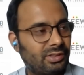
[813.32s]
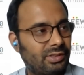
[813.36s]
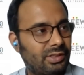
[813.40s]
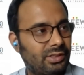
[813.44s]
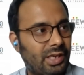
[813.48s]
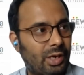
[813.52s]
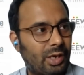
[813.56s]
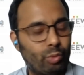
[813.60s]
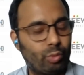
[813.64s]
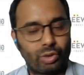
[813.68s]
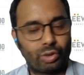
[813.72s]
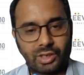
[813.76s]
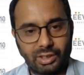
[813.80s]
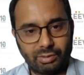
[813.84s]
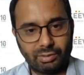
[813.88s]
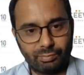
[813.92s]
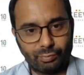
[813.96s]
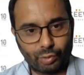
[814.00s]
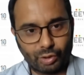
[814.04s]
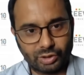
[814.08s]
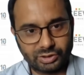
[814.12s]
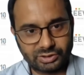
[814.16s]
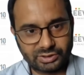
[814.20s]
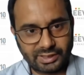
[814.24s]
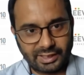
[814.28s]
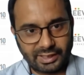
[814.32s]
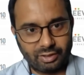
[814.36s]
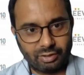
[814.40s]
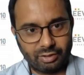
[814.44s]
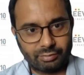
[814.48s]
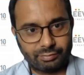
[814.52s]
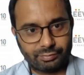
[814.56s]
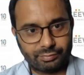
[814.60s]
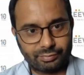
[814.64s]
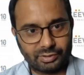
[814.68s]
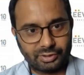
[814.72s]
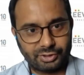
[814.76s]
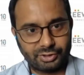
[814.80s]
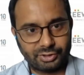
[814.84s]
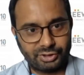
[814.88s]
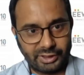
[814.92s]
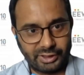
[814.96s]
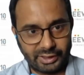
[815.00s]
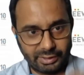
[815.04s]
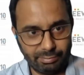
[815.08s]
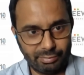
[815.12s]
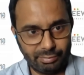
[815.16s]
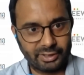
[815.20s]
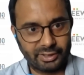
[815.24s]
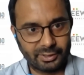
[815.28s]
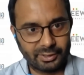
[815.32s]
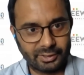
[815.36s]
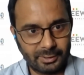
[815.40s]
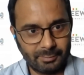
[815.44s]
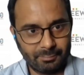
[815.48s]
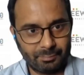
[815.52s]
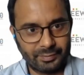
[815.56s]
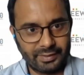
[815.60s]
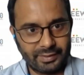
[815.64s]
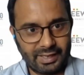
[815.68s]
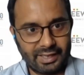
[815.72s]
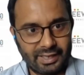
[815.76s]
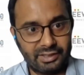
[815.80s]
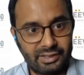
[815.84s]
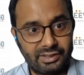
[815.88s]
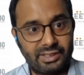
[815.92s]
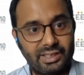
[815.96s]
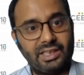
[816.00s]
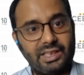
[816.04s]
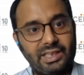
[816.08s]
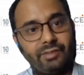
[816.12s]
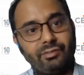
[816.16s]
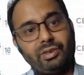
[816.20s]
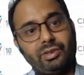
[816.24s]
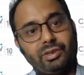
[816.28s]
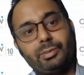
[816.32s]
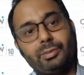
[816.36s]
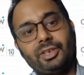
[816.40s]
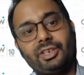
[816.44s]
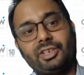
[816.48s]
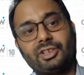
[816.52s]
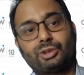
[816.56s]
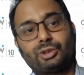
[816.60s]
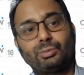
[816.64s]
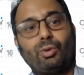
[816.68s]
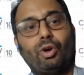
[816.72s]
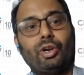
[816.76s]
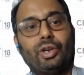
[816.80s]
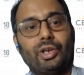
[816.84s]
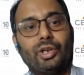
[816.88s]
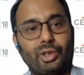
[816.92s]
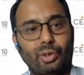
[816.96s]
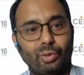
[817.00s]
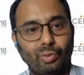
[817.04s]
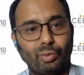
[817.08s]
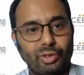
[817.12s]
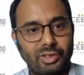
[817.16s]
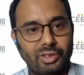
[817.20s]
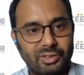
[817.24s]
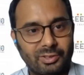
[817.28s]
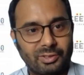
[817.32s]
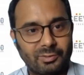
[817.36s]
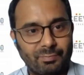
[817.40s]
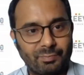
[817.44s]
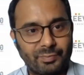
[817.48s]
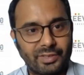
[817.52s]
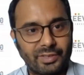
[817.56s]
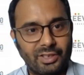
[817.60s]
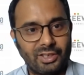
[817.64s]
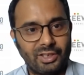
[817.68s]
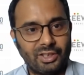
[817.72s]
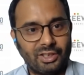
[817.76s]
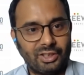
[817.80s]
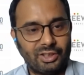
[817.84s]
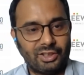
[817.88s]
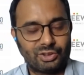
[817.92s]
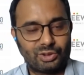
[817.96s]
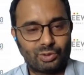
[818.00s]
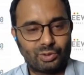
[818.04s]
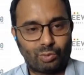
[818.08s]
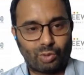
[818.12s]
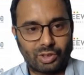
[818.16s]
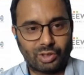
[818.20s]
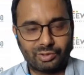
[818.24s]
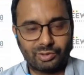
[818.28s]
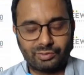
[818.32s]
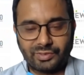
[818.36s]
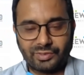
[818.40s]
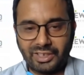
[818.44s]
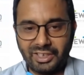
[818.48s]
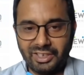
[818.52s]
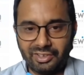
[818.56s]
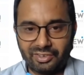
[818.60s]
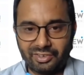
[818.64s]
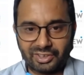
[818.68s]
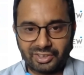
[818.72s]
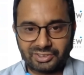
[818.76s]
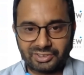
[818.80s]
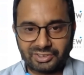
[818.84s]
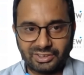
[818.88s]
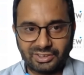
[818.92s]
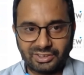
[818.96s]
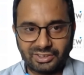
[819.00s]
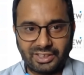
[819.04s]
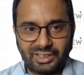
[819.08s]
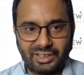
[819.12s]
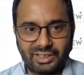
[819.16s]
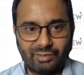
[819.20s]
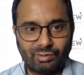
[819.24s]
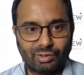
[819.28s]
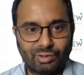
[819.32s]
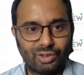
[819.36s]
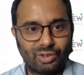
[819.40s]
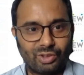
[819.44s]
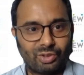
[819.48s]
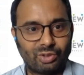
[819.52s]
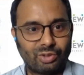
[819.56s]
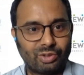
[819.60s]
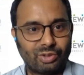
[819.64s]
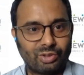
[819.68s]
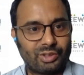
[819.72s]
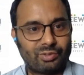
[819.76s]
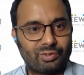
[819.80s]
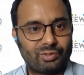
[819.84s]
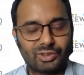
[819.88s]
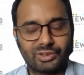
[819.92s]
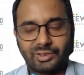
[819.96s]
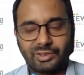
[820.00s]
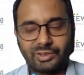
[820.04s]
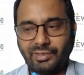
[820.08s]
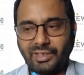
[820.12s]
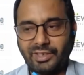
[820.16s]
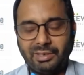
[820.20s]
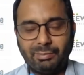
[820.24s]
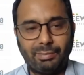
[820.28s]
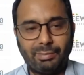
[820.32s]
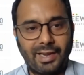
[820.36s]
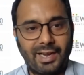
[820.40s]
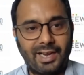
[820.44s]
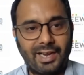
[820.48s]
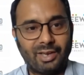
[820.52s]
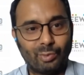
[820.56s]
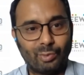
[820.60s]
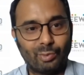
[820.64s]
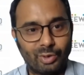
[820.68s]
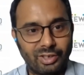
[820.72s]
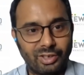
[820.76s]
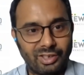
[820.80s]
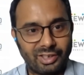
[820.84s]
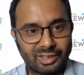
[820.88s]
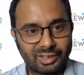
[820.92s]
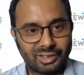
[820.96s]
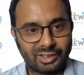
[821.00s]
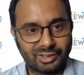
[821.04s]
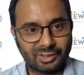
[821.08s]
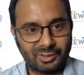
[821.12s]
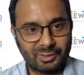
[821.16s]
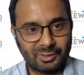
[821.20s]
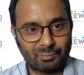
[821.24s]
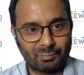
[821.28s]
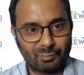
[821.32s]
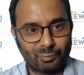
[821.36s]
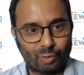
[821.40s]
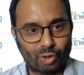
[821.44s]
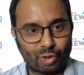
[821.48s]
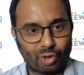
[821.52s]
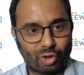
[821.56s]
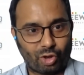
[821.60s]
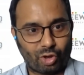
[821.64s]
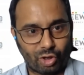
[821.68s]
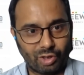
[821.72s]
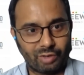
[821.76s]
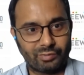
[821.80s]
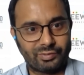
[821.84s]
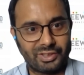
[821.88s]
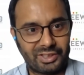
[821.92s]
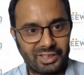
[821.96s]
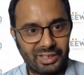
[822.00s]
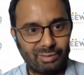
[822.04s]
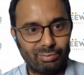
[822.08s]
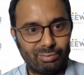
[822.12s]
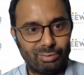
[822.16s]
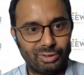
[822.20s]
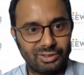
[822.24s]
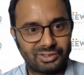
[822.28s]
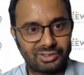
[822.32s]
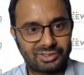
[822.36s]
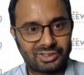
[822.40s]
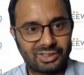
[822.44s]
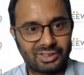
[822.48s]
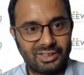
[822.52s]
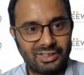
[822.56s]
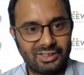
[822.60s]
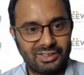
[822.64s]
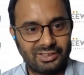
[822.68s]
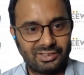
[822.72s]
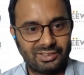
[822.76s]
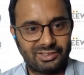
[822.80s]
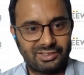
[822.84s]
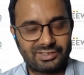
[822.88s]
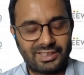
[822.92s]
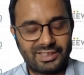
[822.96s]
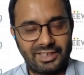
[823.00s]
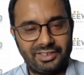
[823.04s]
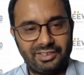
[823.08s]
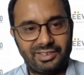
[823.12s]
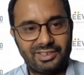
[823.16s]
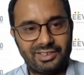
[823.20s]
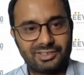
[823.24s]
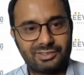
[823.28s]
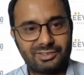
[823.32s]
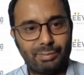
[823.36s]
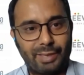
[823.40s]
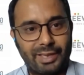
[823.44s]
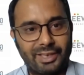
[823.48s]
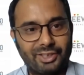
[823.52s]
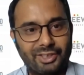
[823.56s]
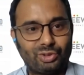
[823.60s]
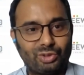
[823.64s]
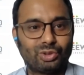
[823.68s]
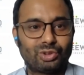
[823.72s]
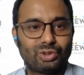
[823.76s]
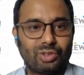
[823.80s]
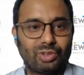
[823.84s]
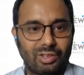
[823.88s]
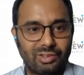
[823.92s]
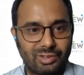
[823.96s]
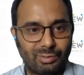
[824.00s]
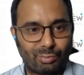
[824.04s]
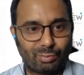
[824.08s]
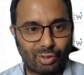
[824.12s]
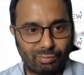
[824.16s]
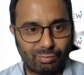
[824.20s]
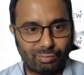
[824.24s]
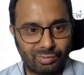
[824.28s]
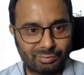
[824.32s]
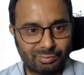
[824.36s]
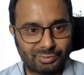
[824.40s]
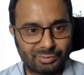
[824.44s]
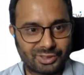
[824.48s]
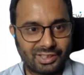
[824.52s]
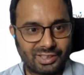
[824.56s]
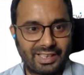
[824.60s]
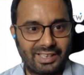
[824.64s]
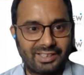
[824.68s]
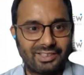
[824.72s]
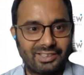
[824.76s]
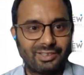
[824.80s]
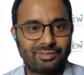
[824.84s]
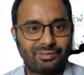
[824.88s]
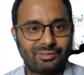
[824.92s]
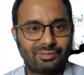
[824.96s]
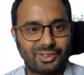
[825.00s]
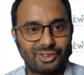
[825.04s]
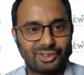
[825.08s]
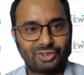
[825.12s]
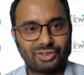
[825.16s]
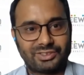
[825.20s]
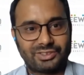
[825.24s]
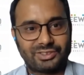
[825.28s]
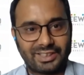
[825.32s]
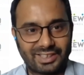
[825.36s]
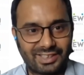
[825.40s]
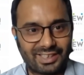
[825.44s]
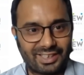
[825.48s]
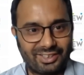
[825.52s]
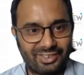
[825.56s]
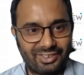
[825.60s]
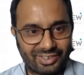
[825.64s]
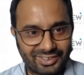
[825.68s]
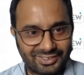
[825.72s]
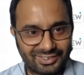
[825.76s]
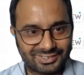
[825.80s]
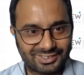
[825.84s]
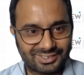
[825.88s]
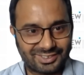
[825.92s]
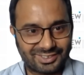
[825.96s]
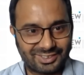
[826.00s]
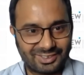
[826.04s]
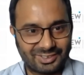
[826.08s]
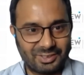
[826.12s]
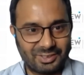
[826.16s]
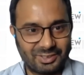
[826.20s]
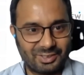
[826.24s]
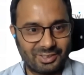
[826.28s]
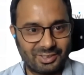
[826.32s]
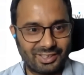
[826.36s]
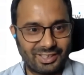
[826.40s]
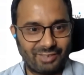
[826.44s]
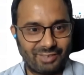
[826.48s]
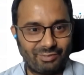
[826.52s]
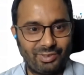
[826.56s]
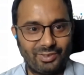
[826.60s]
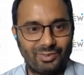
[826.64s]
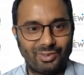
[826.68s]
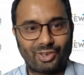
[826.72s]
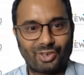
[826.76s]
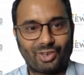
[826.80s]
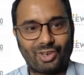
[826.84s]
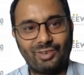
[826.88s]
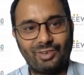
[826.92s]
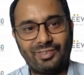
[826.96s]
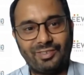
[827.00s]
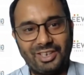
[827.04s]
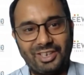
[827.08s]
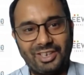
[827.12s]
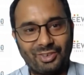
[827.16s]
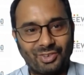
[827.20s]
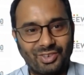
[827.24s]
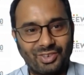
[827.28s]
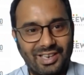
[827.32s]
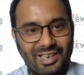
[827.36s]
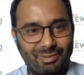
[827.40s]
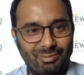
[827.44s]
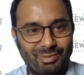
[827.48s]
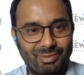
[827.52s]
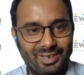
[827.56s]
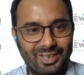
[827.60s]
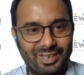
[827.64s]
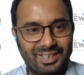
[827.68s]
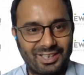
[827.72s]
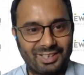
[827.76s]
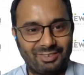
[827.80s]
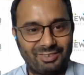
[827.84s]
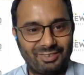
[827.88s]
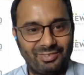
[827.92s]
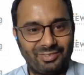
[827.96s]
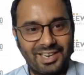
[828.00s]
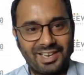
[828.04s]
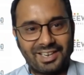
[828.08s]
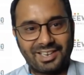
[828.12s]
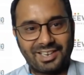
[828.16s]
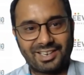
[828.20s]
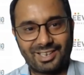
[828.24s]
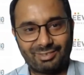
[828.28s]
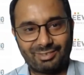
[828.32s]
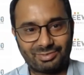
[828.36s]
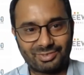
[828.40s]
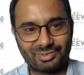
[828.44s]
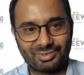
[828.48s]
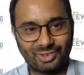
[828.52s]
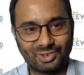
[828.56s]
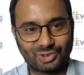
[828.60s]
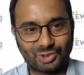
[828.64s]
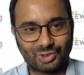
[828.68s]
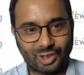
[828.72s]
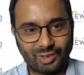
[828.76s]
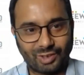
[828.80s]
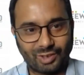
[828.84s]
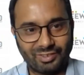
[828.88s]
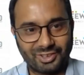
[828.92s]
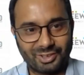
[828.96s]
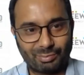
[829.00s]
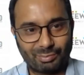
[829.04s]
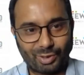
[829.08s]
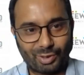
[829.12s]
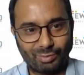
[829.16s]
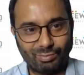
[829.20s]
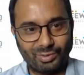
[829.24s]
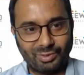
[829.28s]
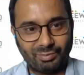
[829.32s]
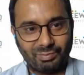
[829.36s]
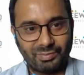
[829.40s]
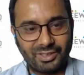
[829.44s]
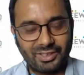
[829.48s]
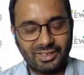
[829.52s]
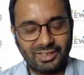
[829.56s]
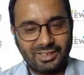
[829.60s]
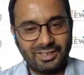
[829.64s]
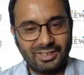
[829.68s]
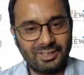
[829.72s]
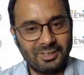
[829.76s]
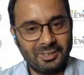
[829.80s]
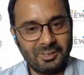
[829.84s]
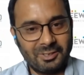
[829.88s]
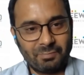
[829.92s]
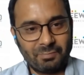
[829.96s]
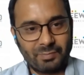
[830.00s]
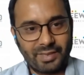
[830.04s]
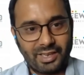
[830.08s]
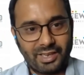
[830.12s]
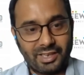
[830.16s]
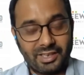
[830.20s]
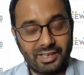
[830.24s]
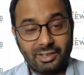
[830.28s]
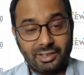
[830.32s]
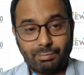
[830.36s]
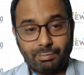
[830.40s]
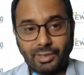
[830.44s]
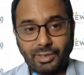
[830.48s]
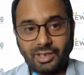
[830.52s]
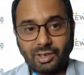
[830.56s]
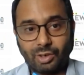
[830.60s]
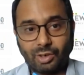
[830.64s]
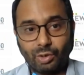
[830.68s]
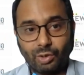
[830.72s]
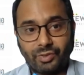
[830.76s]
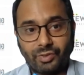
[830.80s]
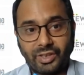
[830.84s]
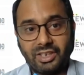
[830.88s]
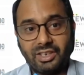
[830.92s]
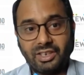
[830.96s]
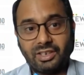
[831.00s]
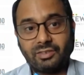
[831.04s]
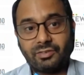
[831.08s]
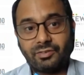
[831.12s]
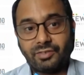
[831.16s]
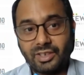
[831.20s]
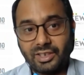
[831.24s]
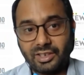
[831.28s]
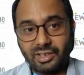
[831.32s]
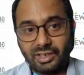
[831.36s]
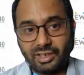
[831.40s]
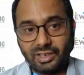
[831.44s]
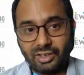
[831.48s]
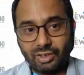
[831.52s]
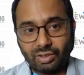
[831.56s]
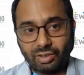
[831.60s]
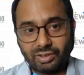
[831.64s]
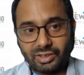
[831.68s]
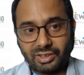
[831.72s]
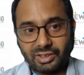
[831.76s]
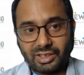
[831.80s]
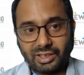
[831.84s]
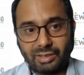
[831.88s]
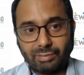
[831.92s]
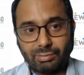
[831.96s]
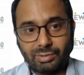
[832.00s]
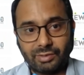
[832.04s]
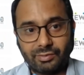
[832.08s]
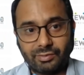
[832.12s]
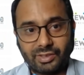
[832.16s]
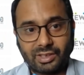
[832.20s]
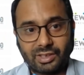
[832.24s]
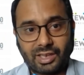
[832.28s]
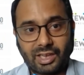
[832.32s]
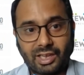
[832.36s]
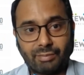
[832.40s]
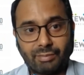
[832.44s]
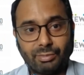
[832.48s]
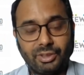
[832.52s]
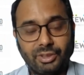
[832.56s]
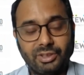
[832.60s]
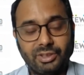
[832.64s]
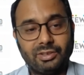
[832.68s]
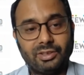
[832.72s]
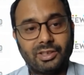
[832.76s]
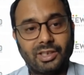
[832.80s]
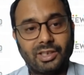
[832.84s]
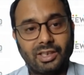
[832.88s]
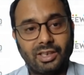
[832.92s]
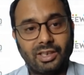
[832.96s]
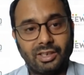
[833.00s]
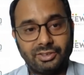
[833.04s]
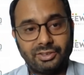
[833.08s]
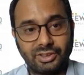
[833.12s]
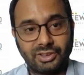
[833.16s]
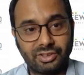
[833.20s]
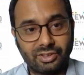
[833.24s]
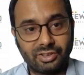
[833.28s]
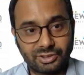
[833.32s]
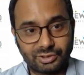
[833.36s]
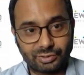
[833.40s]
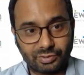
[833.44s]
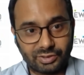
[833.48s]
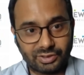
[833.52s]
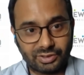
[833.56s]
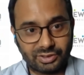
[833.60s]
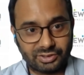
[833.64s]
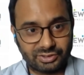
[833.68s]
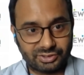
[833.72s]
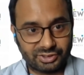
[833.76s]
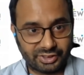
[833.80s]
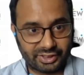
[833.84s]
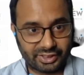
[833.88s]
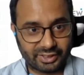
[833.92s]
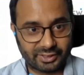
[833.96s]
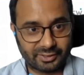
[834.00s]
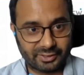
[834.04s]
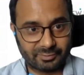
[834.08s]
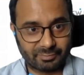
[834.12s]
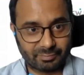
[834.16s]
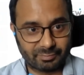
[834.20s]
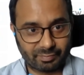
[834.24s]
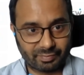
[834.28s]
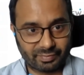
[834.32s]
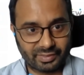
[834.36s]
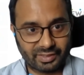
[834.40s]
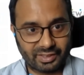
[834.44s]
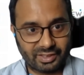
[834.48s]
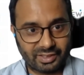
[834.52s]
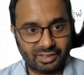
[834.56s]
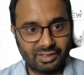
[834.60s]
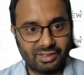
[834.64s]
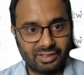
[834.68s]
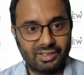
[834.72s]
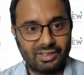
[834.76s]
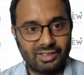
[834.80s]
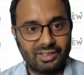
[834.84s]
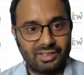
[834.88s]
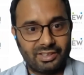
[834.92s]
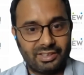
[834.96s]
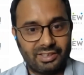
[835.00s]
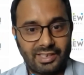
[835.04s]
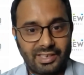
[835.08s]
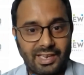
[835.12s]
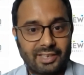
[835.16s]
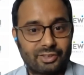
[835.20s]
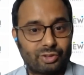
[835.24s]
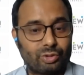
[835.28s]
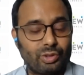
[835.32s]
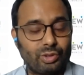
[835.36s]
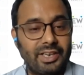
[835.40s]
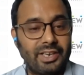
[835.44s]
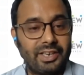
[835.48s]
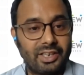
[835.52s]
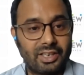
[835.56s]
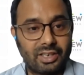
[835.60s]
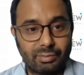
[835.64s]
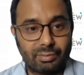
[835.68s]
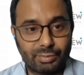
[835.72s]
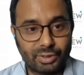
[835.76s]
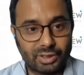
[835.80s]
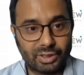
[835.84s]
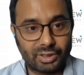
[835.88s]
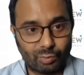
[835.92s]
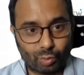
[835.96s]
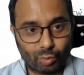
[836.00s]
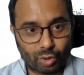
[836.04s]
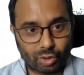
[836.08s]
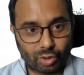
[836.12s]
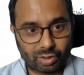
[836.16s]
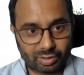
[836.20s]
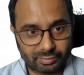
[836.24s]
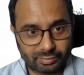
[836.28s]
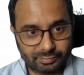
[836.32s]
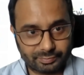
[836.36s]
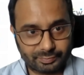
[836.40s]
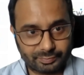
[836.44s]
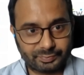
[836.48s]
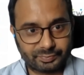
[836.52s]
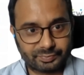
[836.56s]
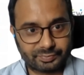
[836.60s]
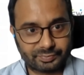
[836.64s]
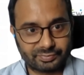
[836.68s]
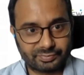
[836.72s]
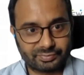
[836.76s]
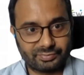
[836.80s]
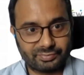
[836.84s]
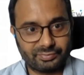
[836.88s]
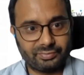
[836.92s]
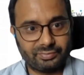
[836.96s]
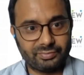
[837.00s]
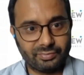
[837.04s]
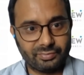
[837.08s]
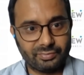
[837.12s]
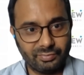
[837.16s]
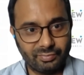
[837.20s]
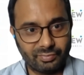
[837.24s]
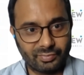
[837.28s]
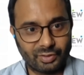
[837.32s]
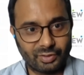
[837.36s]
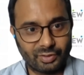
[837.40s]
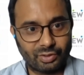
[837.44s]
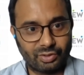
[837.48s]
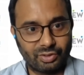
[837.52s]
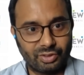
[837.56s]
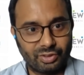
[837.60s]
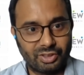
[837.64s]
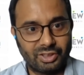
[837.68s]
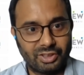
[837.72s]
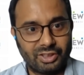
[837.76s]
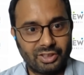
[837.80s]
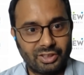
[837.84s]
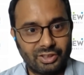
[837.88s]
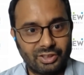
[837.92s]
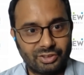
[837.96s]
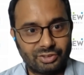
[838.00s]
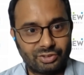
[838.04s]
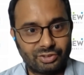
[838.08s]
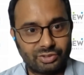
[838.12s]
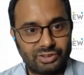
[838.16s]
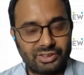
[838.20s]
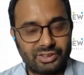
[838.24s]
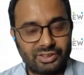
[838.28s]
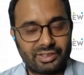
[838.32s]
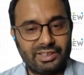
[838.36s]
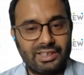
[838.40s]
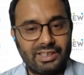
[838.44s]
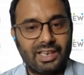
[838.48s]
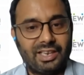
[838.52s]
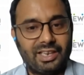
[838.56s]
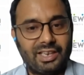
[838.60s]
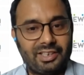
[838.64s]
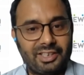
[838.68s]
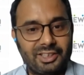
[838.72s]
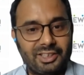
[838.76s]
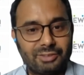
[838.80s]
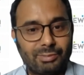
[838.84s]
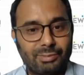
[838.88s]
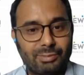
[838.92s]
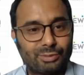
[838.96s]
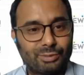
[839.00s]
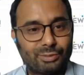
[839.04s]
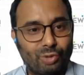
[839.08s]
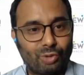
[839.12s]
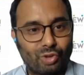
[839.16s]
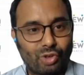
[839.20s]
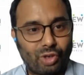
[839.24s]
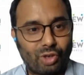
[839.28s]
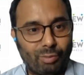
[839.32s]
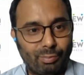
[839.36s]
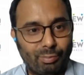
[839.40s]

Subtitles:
outcome was kind of shaped, and then everybody responded to it. So what was very interesting that even though it was a very bad world for all of the tables, the scientists managed to solve the problems in like the first or second iteration. Like we were all very collaborative. We ended up, you know, solving the problem. It played out very differently on the table where army generals were sitting. It actually ended up in a war, you know. So the reality is much more